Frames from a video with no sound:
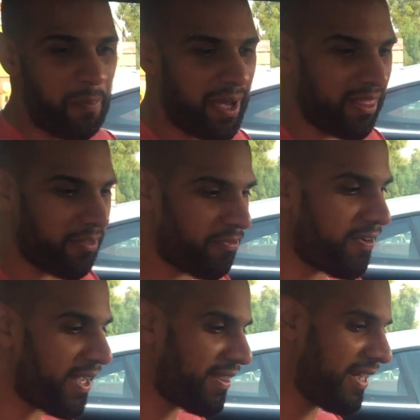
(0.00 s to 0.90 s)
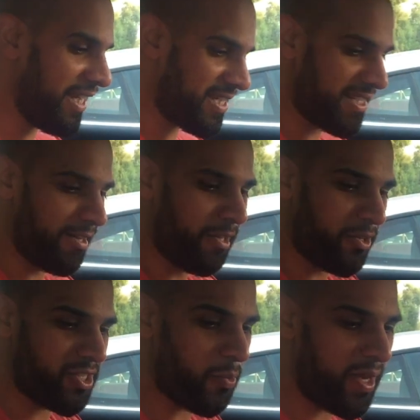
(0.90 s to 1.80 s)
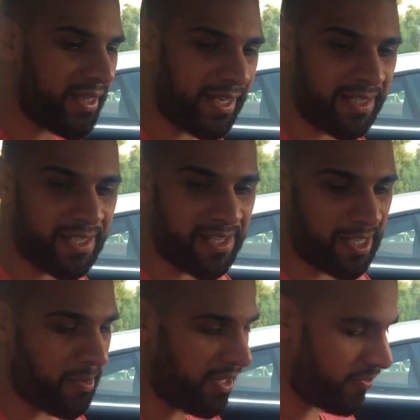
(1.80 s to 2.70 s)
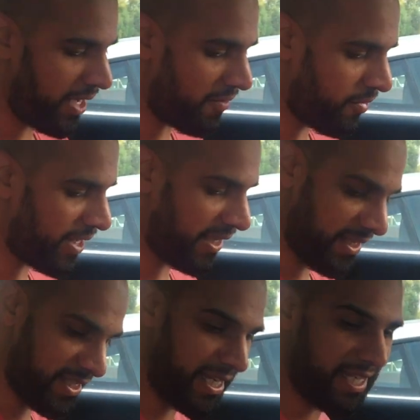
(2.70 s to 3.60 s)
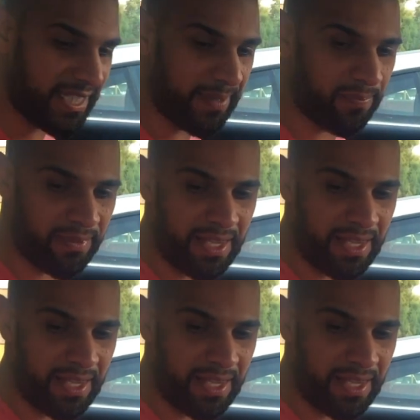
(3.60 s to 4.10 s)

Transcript: But the fact that it still looks the way that it does, I mean, if you have a look at the seating,